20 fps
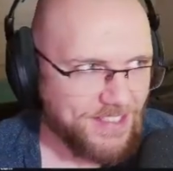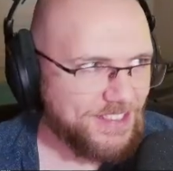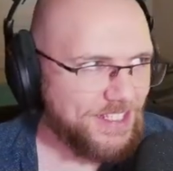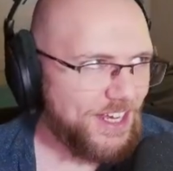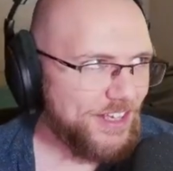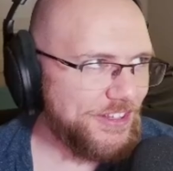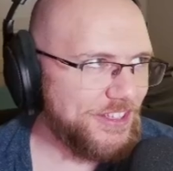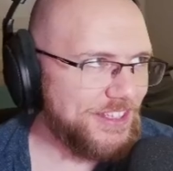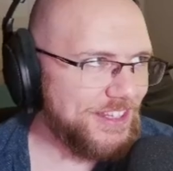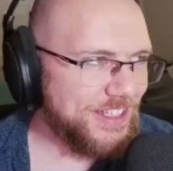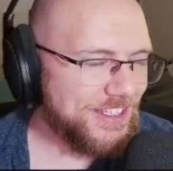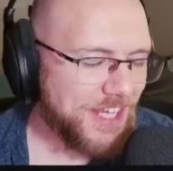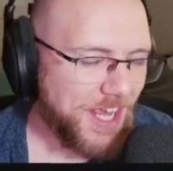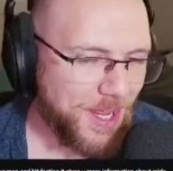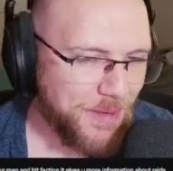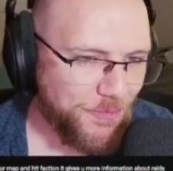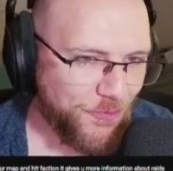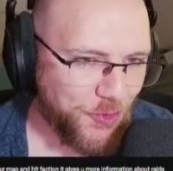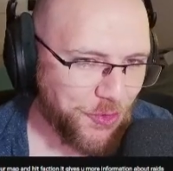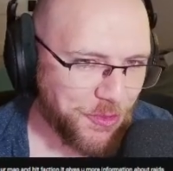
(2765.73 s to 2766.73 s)
Now that the
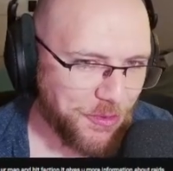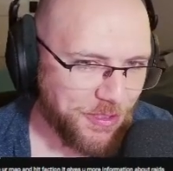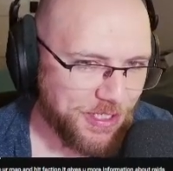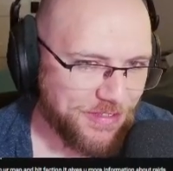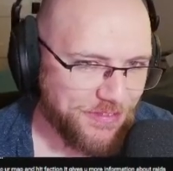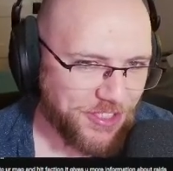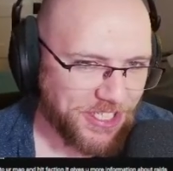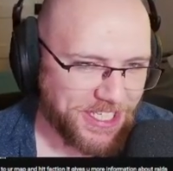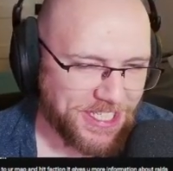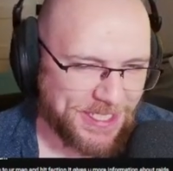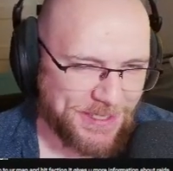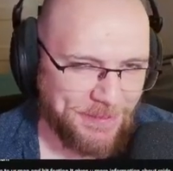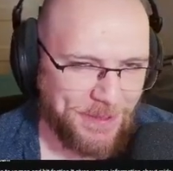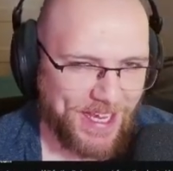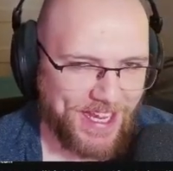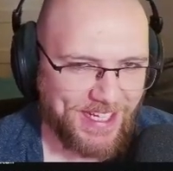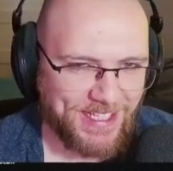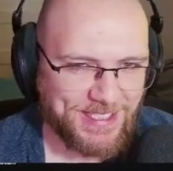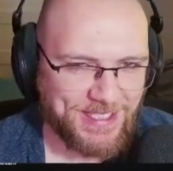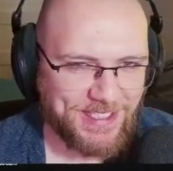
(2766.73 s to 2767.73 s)
time for grieving has
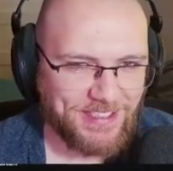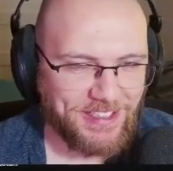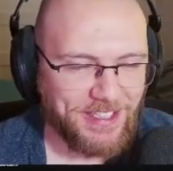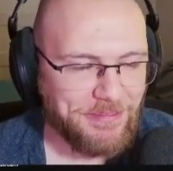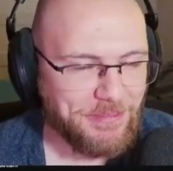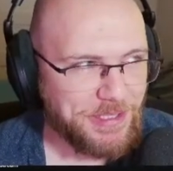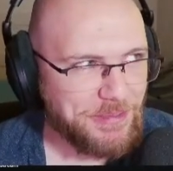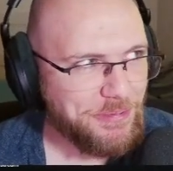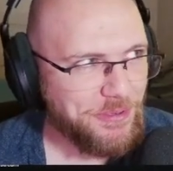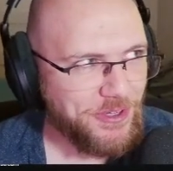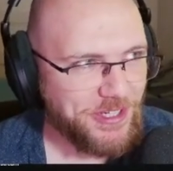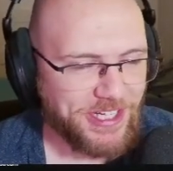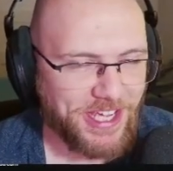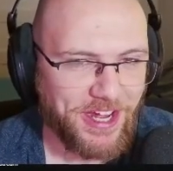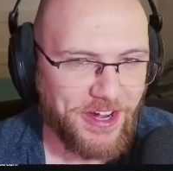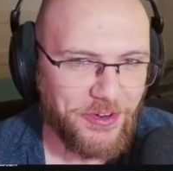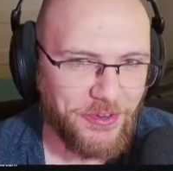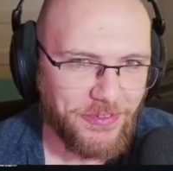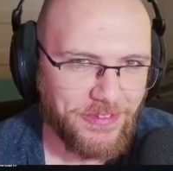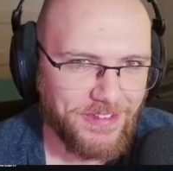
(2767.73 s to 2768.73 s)
passed, let me point
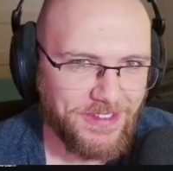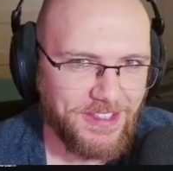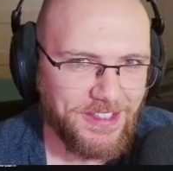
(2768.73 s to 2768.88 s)
out,